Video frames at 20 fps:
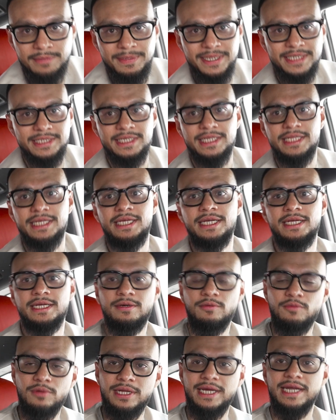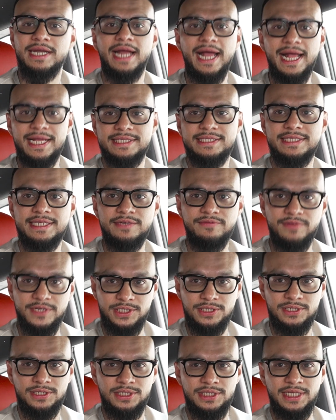Basically, we're going to ask the
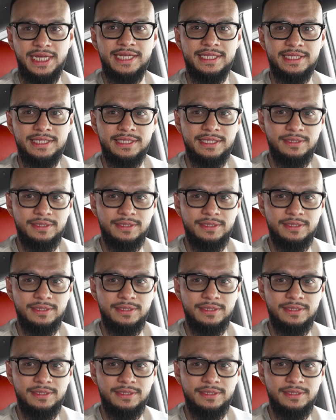investors, hey,